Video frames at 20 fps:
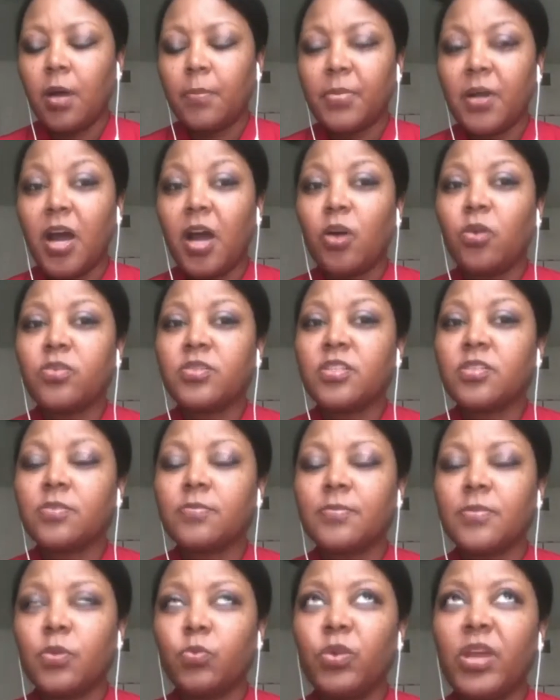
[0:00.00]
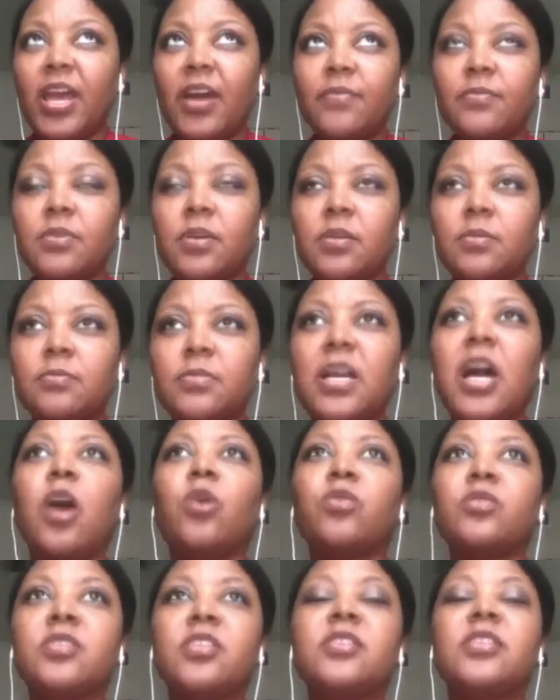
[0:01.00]
Congress
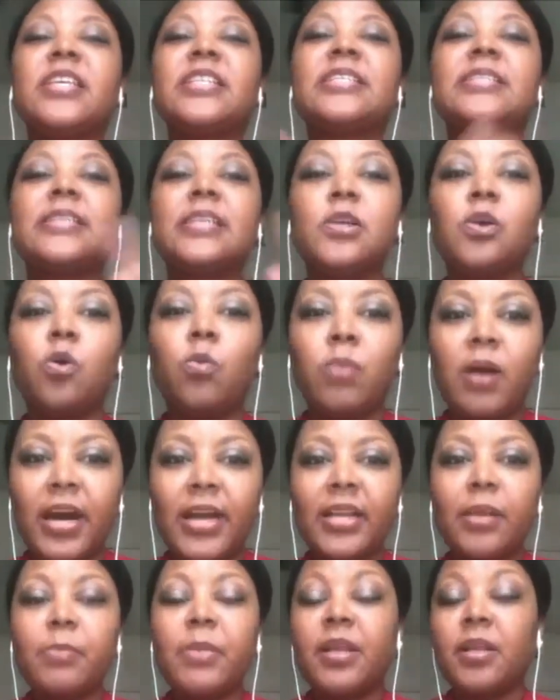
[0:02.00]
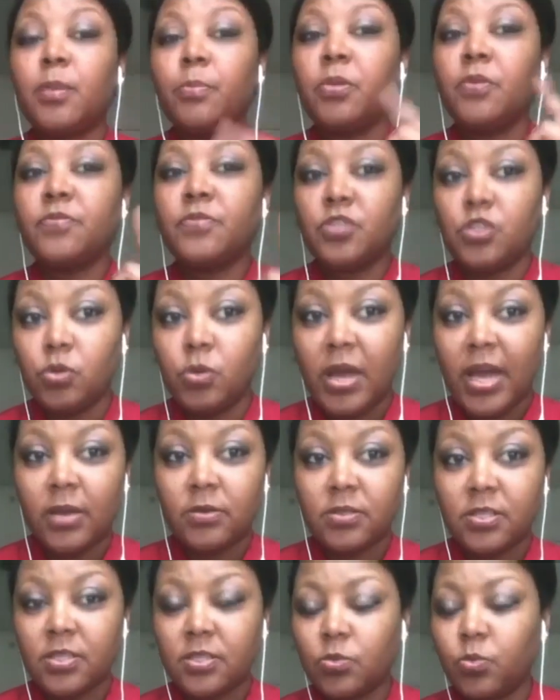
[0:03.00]
is a single body made up of 2
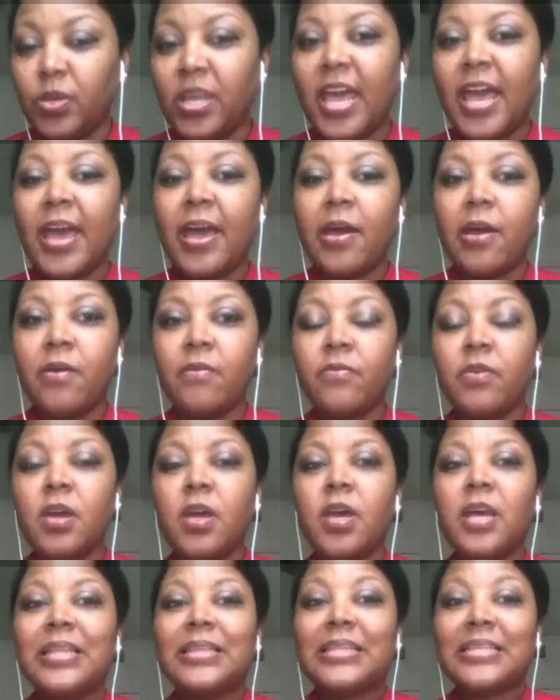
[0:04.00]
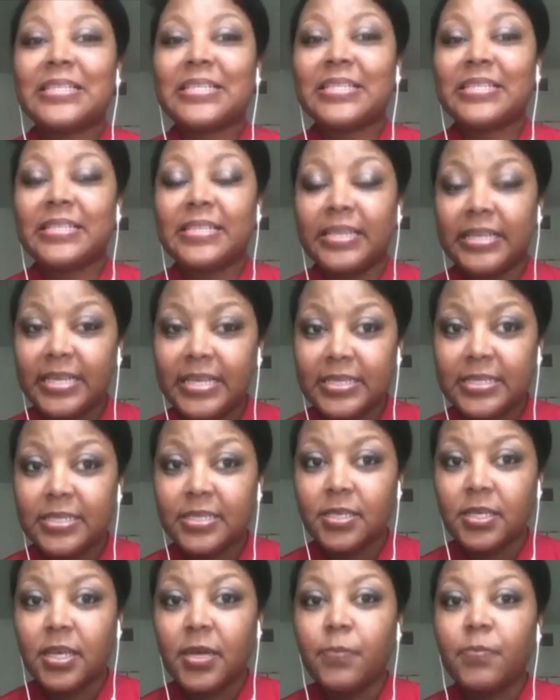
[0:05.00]
houses. We have the
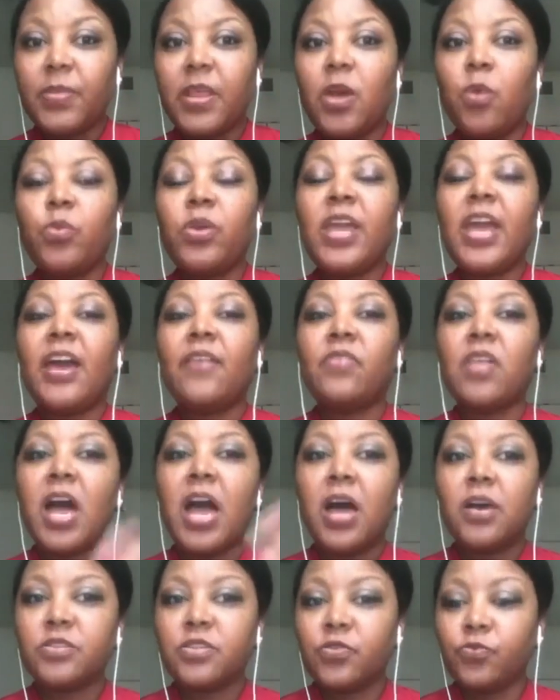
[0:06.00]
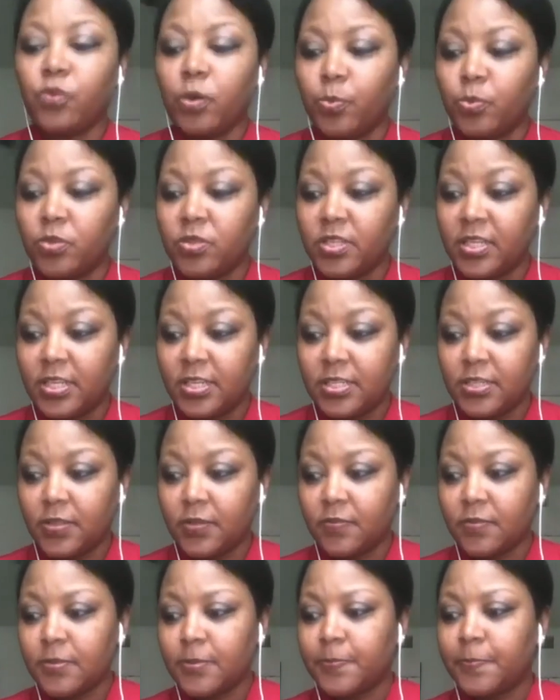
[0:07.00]
Senate and we have the House of
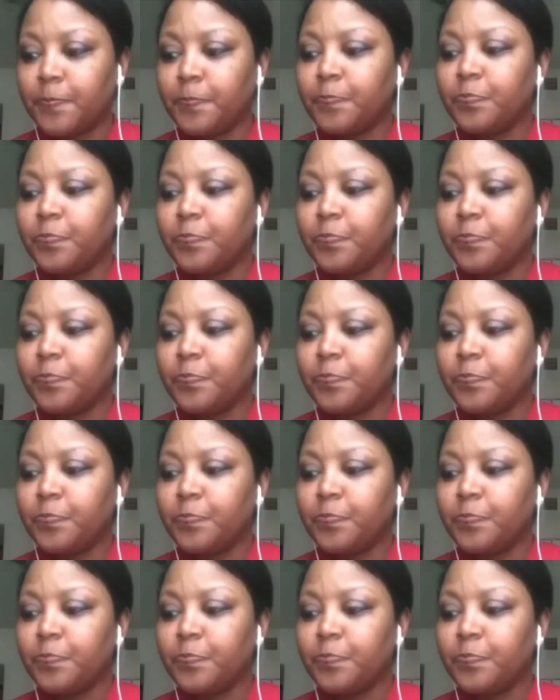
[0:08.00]
Representatives.